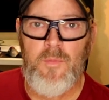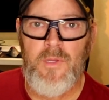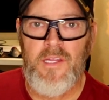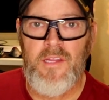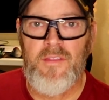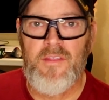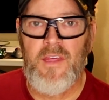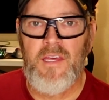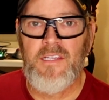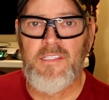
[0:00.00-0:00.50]

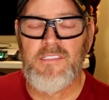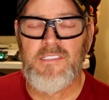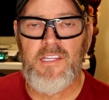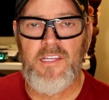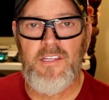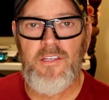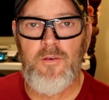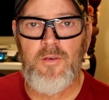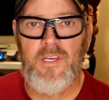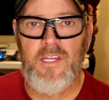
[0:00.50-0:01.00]
things
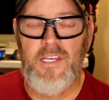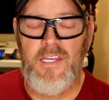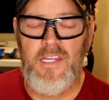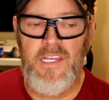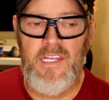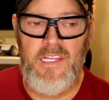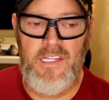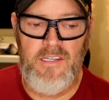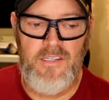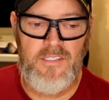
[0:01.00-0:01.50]
that you can
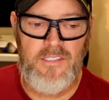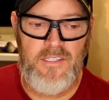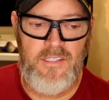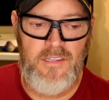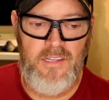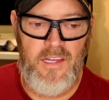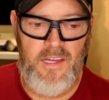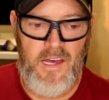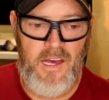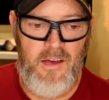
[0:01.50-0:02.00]
eat
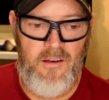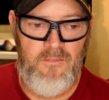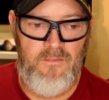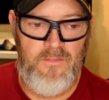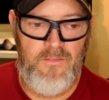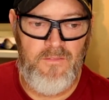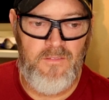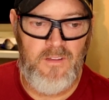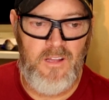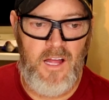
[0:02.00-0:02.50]
that
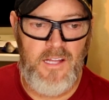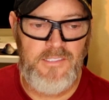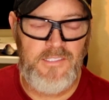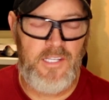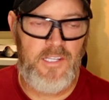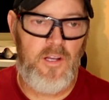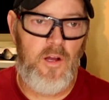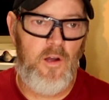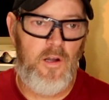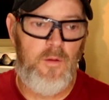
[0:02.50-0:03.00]
have lots
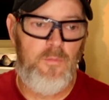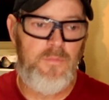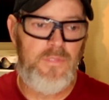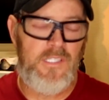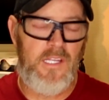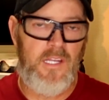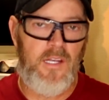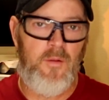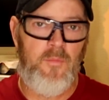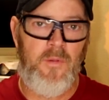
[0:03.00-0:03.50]
of carbs
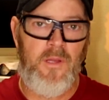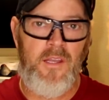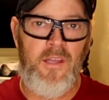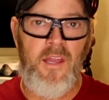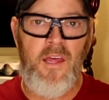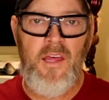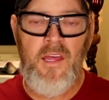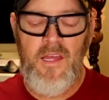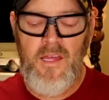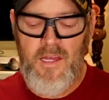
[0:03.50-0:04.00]
in them
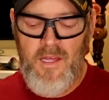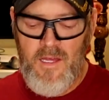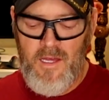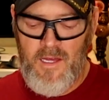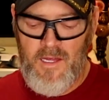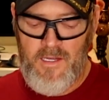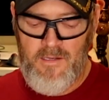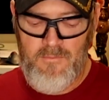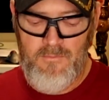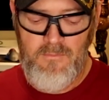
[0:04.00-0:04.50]

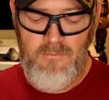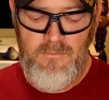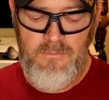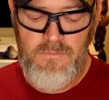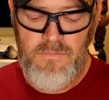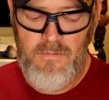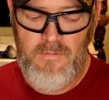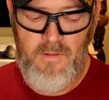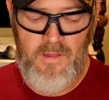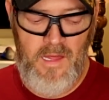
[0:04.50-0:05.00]
and
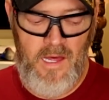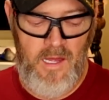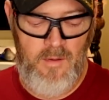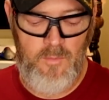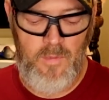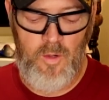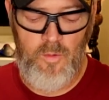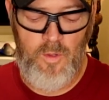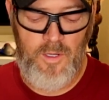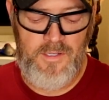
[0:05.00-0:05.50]
that.
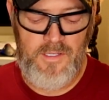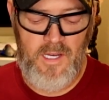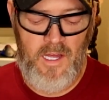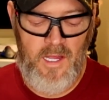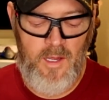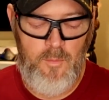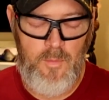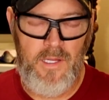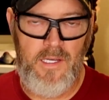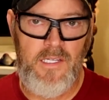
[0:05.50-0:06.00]
But with
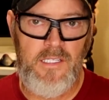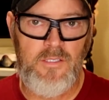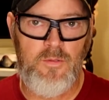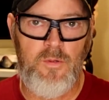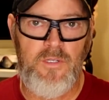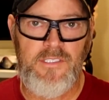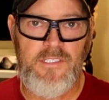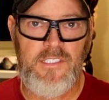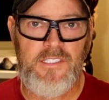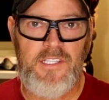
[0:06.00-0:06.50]
diabetes,
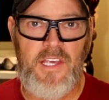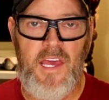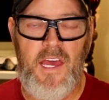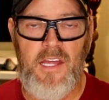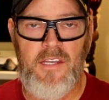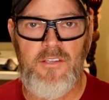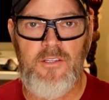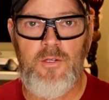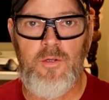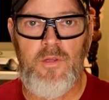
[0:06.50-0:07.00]
we just
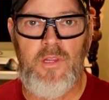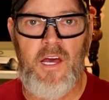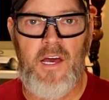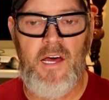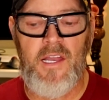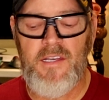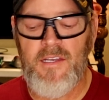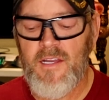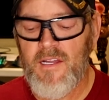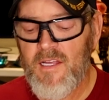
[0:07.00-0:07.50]
can't do
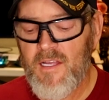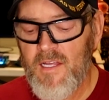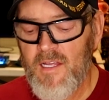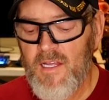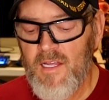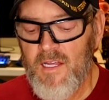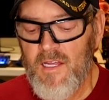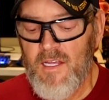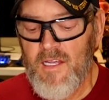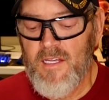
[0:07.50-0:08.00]
that.
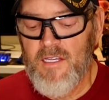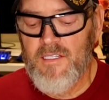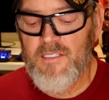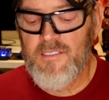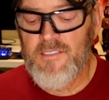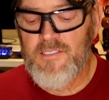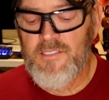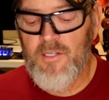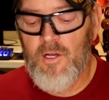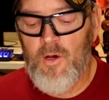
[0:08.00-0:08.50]

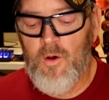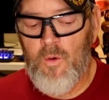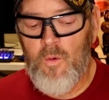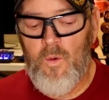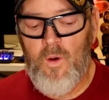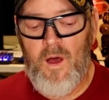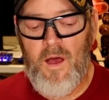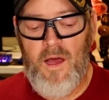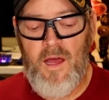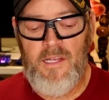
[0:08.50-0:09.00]

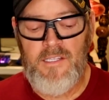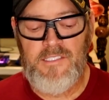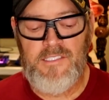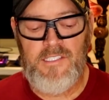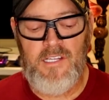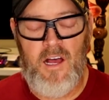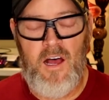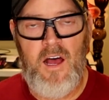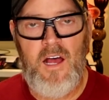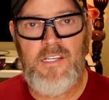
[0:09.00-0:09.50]
So I
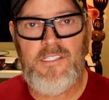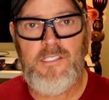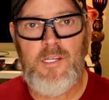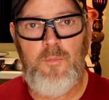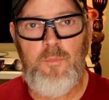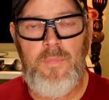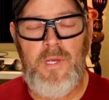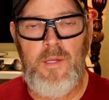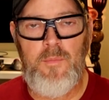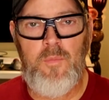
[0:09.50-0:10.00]
saw
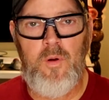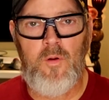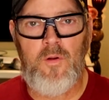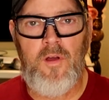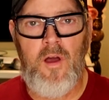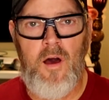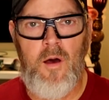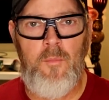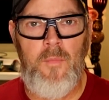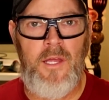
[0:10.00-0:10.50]
some people
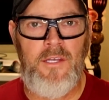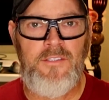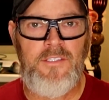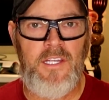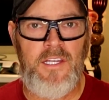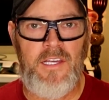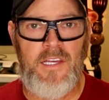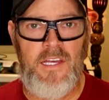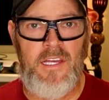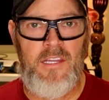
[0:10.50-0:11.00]

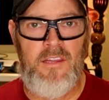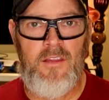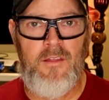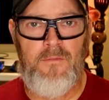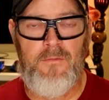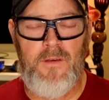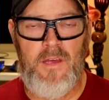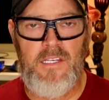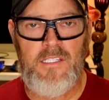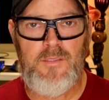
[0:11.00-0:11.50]
commenting in the
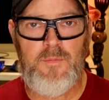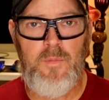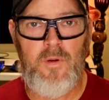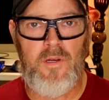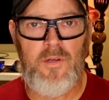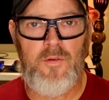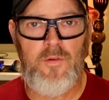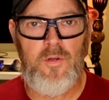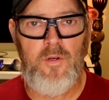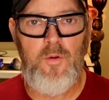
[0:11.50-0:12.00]

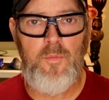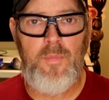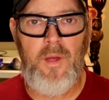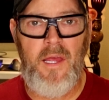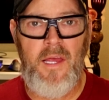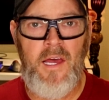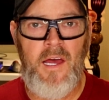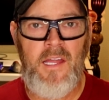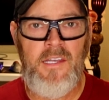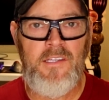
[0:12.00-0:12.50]
Facebook group
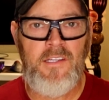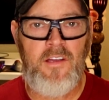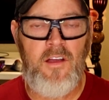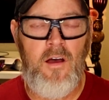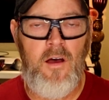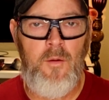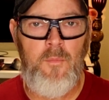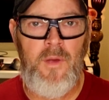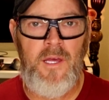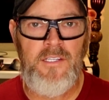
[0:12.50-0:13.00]
and
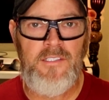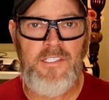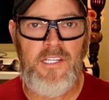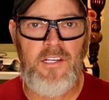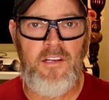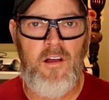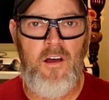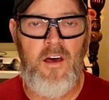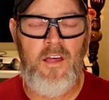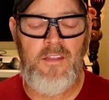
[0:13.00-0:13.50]

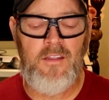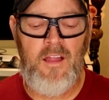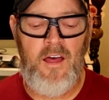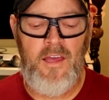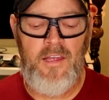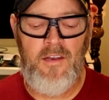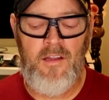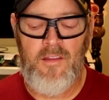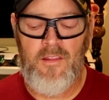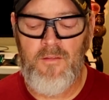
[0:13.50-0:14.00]
commenting
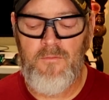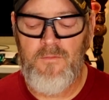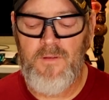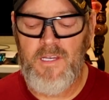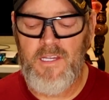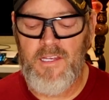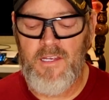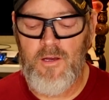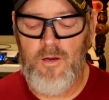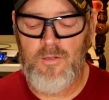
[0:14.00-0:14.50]
online on the
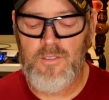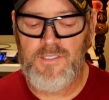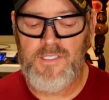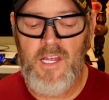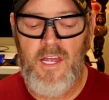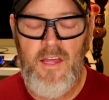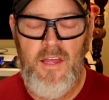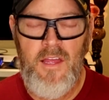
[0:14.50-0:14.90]
videos